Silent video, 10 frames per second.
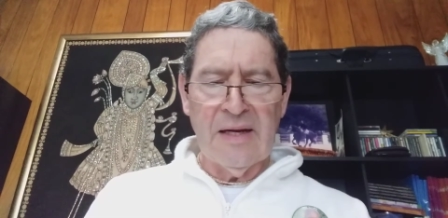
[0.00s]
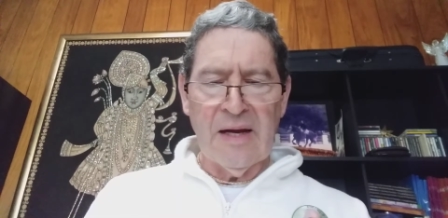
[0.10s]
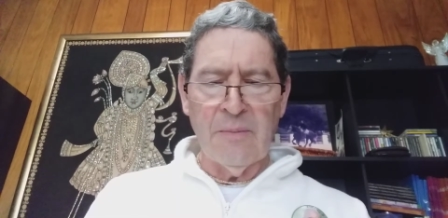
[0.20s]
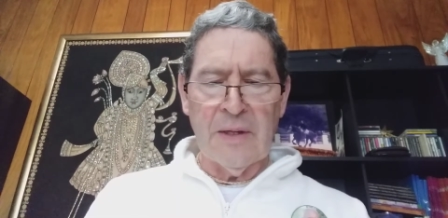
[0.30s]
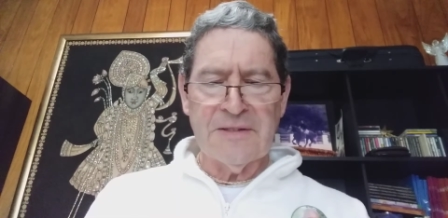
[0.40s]

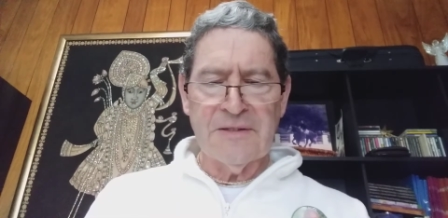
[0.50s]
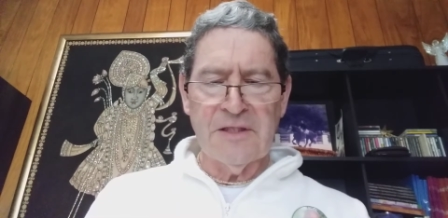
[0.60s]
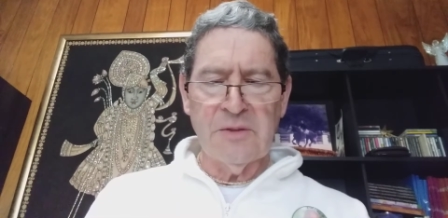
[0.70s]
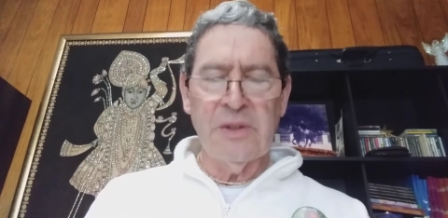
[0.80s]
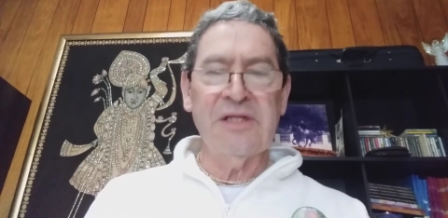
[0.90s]
amongst the
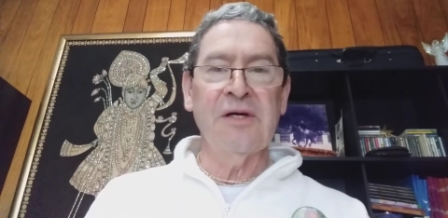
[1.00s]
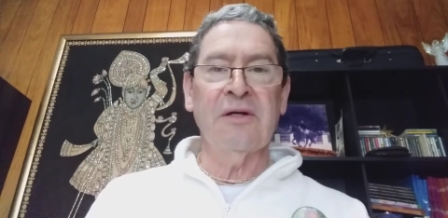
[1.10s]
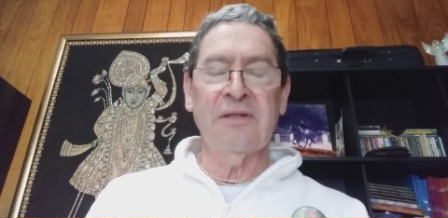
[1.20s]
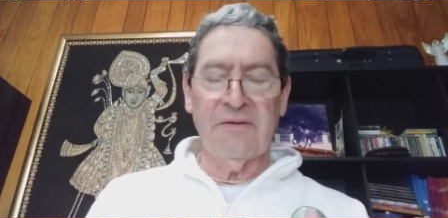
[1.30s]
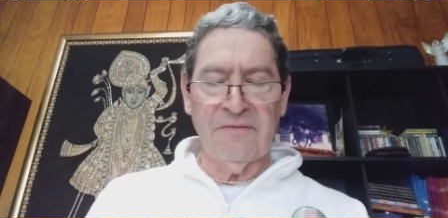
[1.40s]
sweet
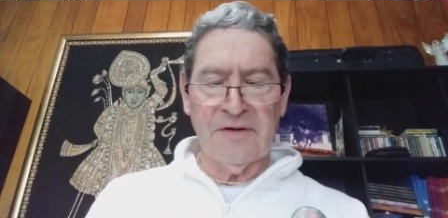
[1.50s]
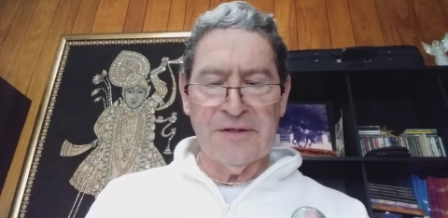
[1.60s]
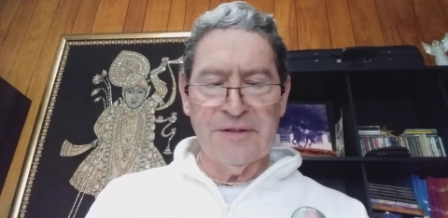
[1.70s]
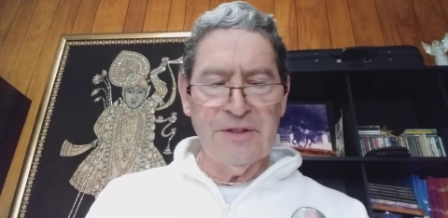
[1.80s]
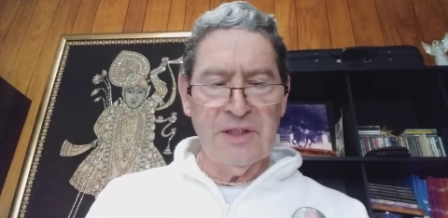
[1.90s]
girls of
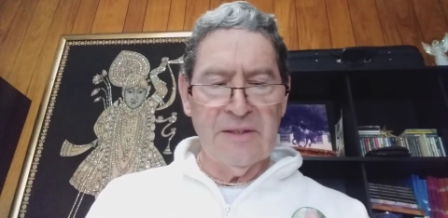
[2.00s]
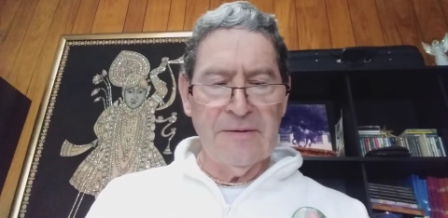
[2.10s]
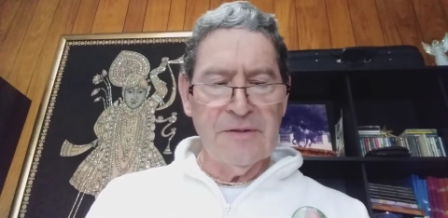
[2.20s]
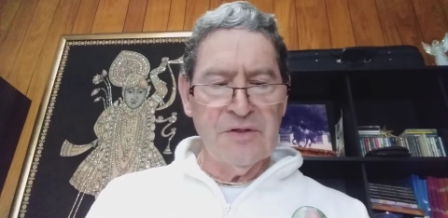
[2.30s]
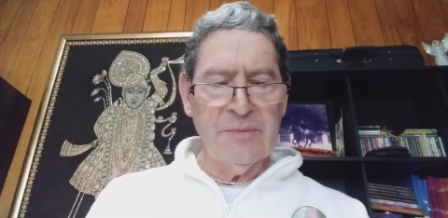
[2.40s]
Raj,
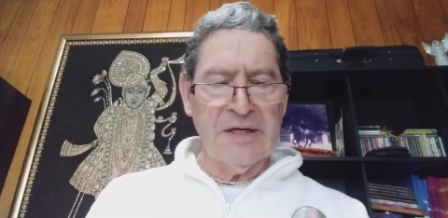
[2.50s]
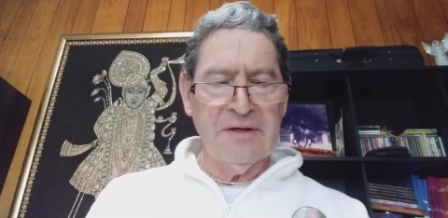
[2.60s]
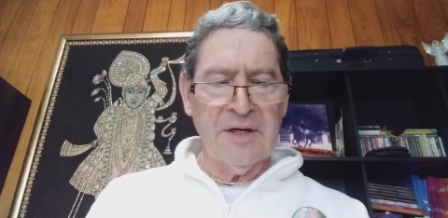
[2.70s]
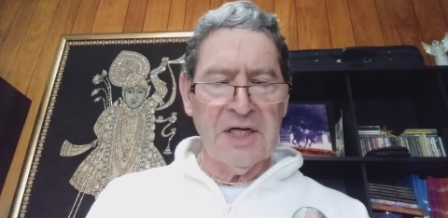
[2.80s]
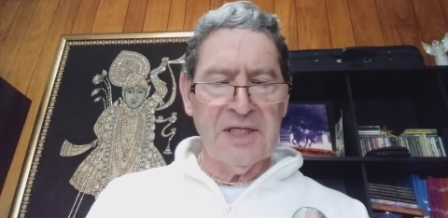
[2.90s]

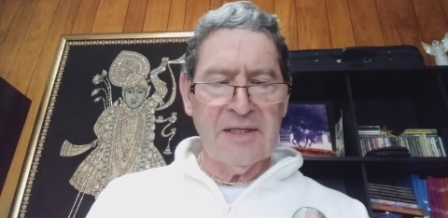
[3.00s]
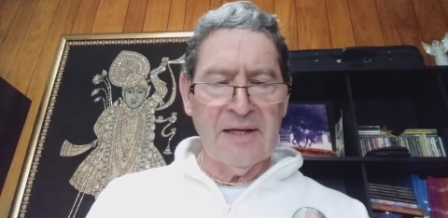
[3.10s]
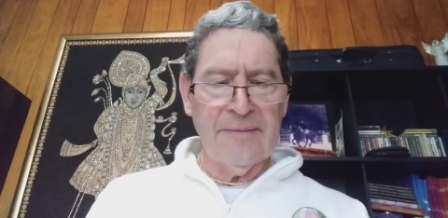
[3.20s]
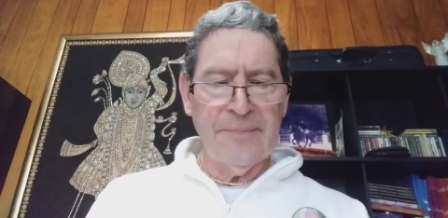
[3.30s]
Srimadi Radhika,